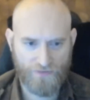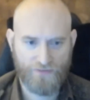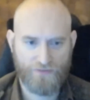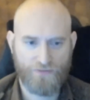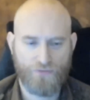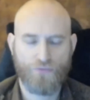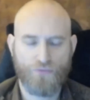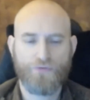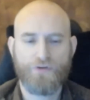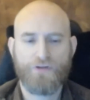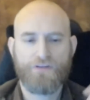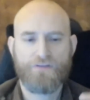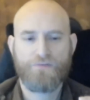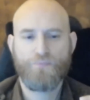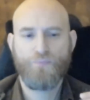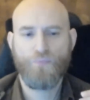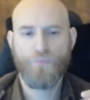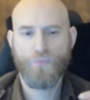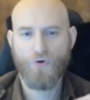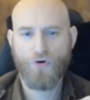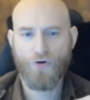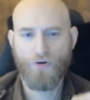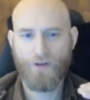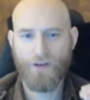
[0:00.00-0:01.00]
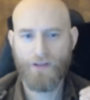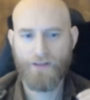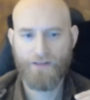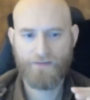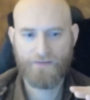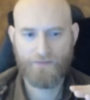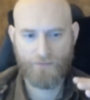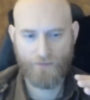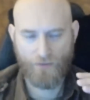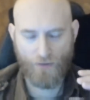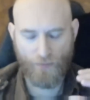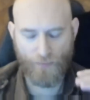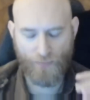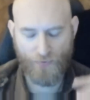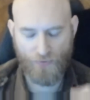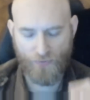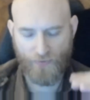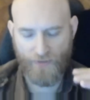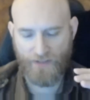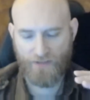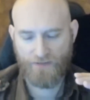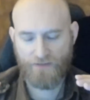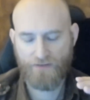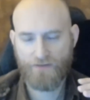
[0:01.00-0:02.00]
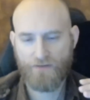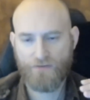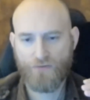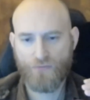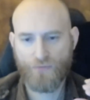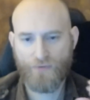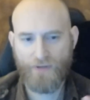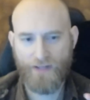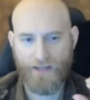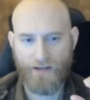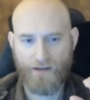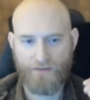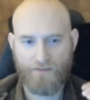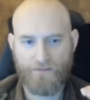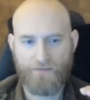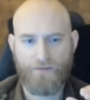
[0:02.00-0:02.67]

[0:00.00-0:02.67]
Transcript: these units more or less operate together?